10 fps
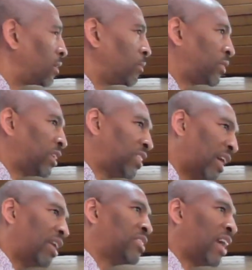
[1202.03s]
with the
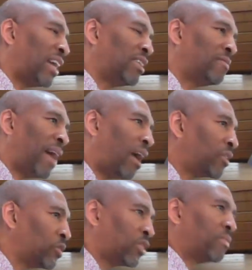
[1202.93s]
tenets and the
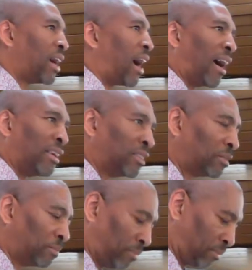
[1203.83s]
values of God.
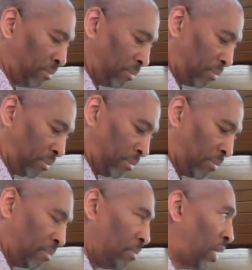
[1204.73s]

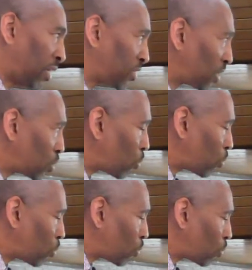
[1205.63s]
Because this
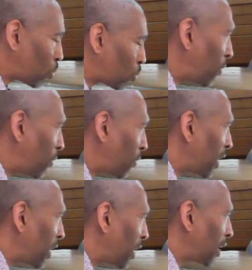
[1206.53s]
world
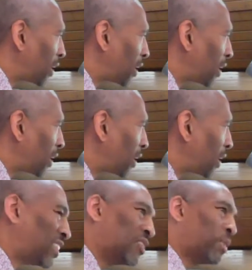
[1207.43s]
continues to put
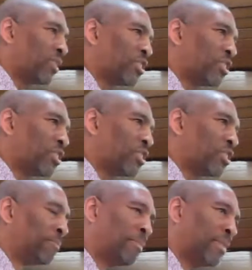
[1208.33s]
pressure on it. This
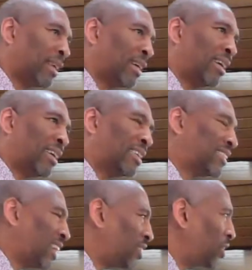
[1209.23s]
world uh,
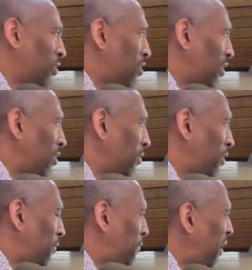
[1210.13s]
continues
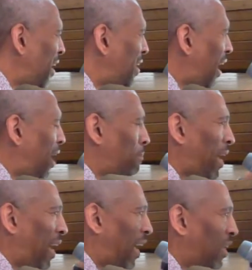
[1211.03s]
to, to feed our
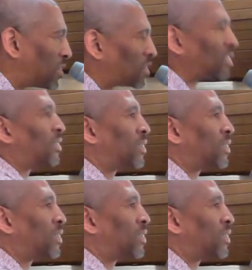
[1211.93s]
minds.